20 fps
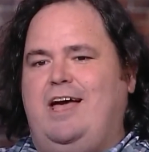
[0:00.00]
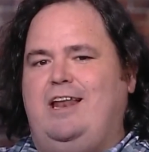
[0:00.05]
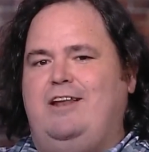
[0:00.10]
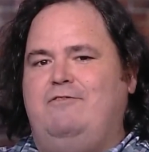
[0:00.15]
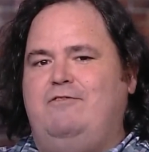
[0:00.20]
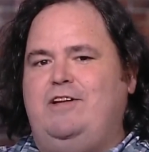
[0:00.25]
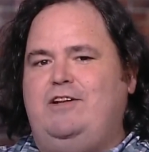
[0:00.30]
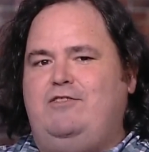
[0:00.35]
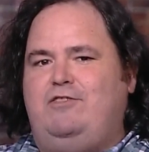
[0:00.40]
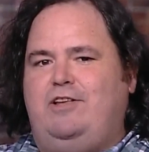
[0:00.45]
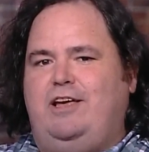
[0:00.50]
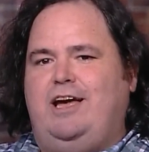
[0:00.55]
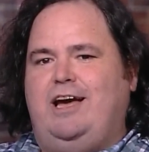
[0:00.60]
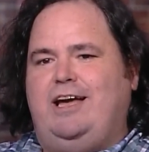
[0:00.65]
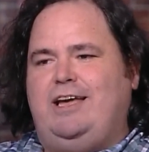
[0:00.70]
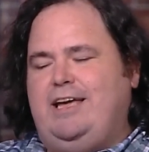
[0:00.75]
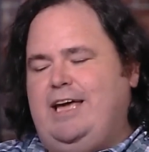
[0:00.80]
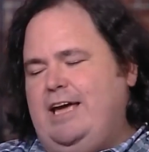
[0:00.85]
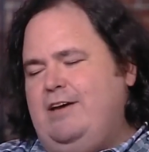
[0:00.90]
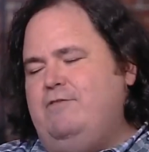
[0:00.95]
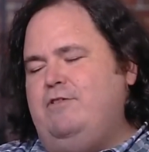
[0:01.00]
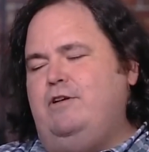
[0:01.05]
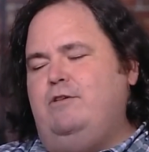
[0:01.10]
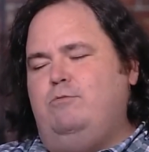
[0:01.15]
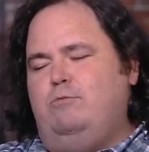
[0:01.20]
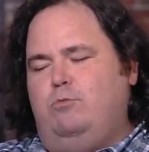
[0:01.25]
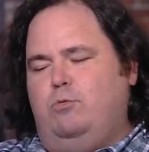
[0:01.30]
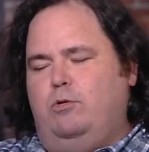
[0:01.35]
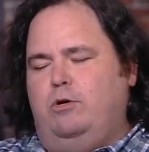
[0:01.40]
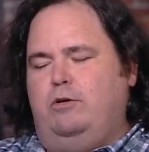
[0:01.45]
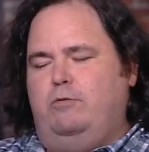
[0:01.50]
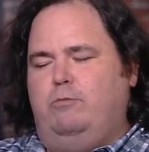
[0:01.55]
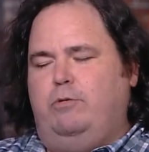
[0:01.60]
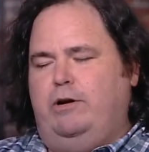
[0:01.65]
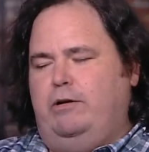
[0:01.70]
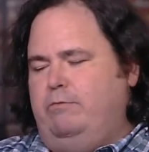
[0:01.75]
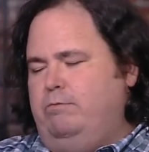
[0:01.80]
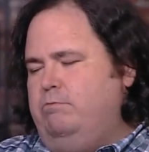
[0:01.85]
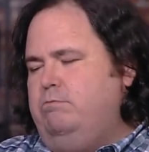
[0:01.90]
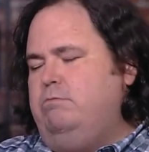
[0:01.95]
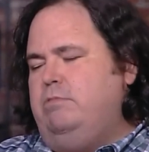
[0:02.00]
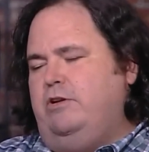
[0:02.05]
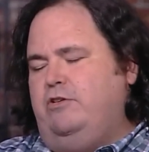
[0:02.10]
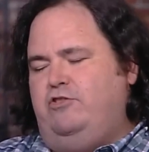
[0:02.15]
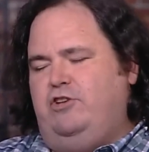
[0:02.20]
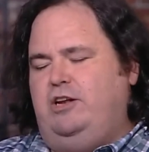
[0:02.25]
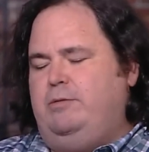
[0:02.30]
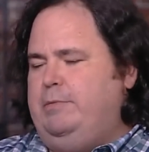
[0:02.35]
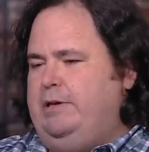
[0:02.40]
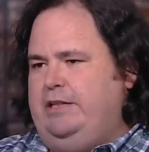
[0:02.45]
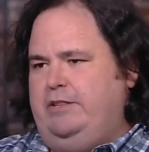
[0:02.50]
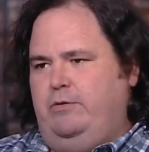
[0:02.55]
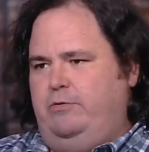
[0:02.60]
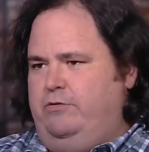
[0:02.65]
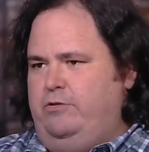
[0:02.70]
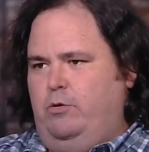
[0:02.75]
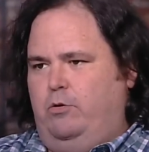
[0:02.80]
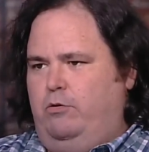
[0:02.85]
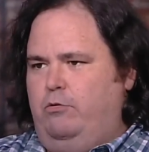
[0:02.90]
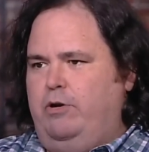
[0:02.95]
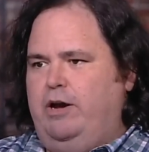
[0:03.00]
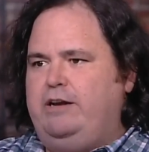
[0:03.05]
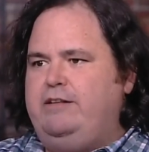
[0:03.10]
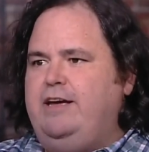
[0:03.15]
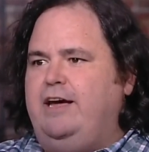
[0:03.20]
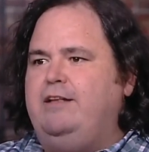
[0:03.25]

And eventually I gave it one where legitimately there's no correct